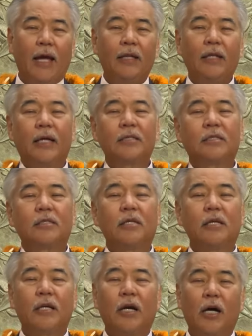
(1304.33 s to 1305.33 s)
And as
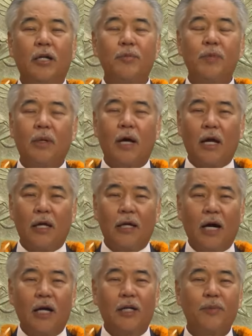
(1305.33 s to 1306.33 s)
the
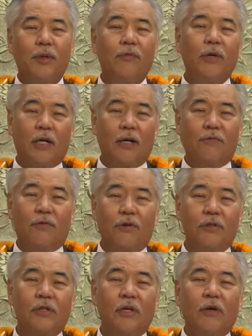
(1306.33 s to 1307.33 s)
economy
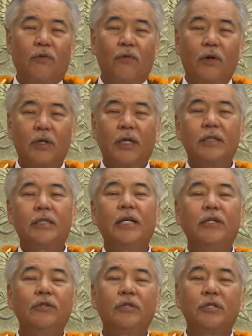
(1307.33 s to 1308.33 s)
recovers, we'll
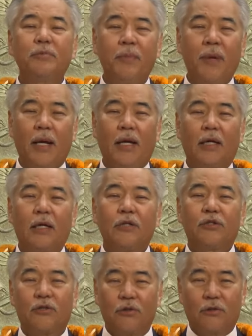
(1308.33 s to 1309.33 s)
continue to make
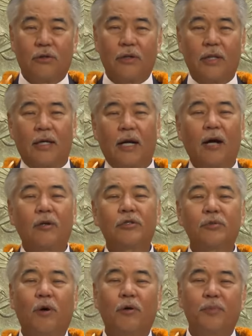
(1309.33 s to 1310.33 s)
sure that our
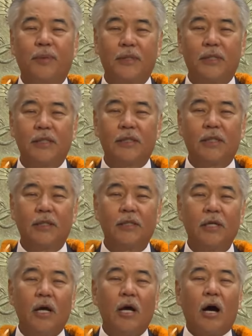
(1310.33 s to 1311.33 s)
small
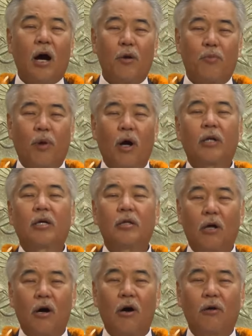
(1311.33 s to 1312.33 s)
businesses are brought
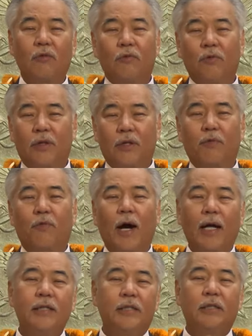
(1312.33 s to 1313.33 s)
along with the
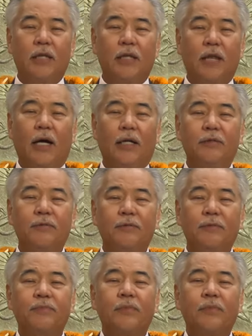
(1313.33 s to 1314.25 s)
rising tide